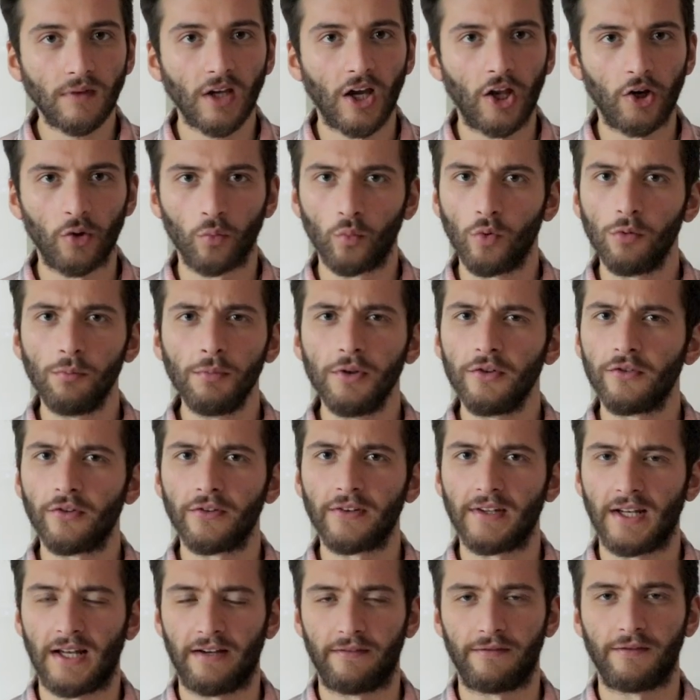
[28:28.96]
And a woman
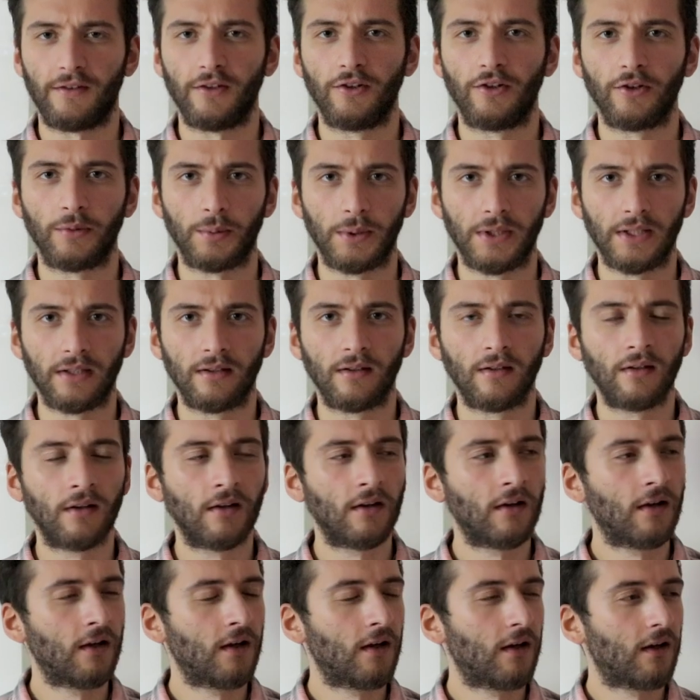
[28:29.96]
doesn't have to do it.
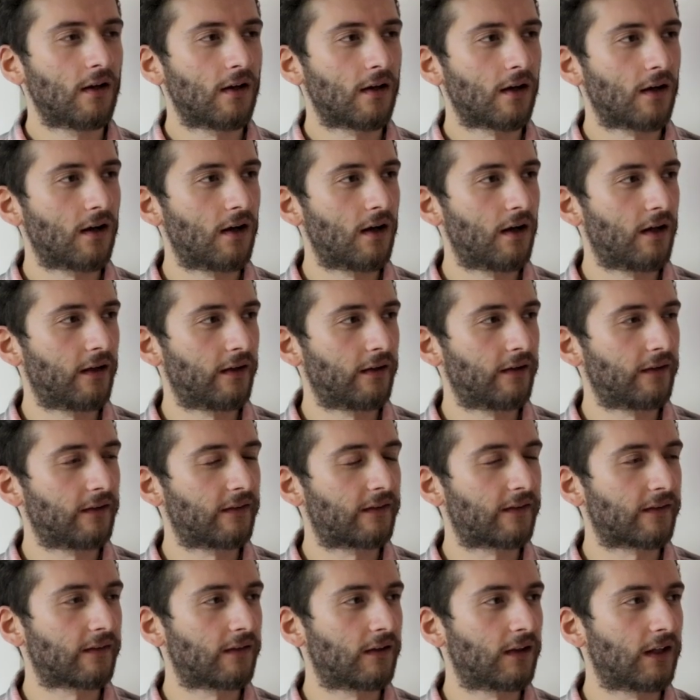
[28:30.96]

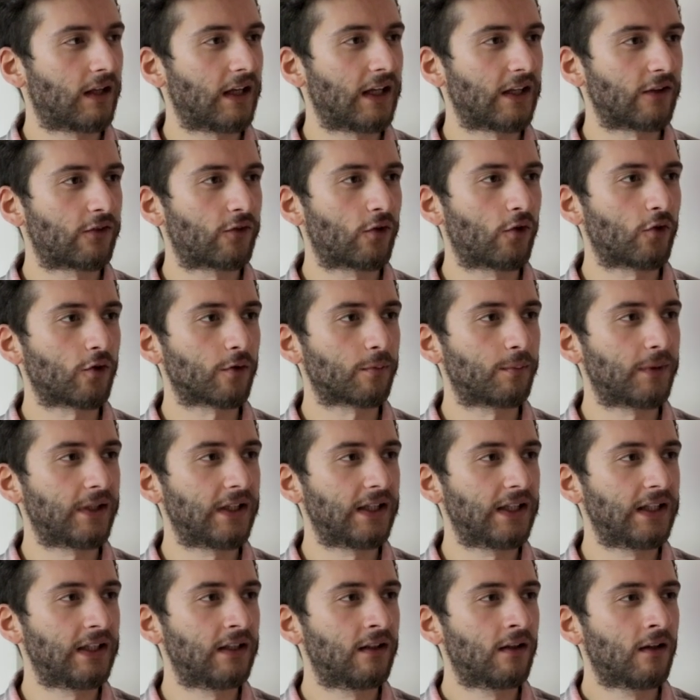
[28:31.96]
And it took
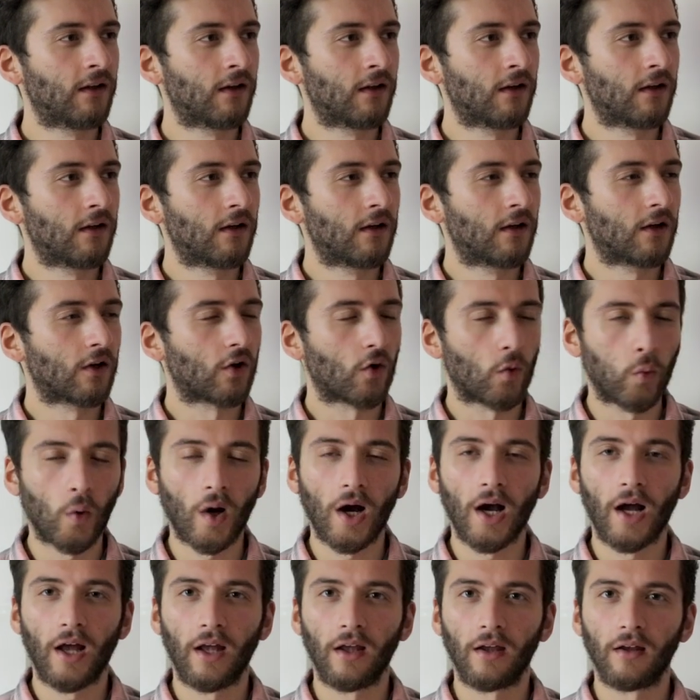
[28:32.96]
me
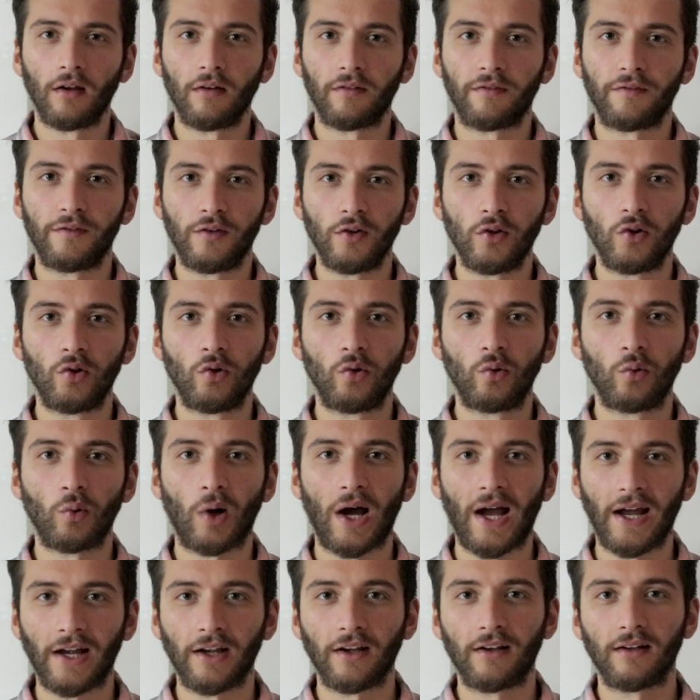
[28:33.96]
quite a few
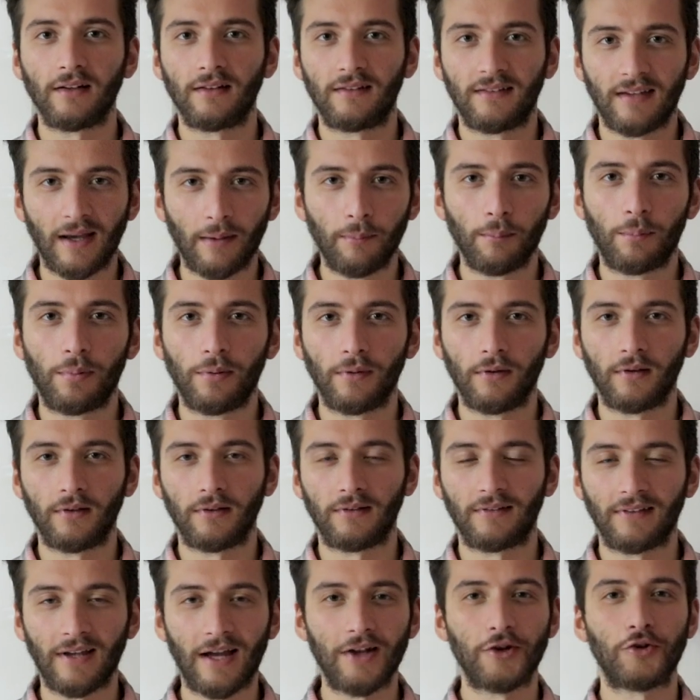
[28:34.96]
anger temper
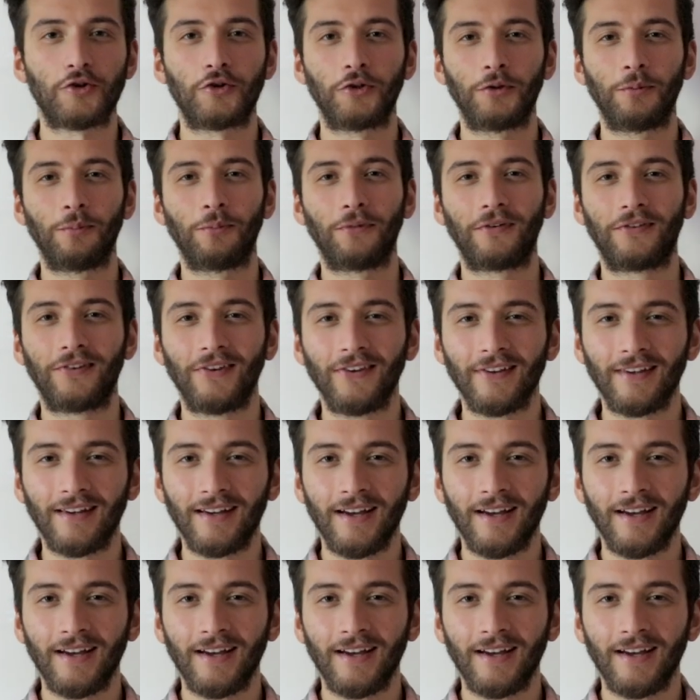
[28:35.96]
tantrums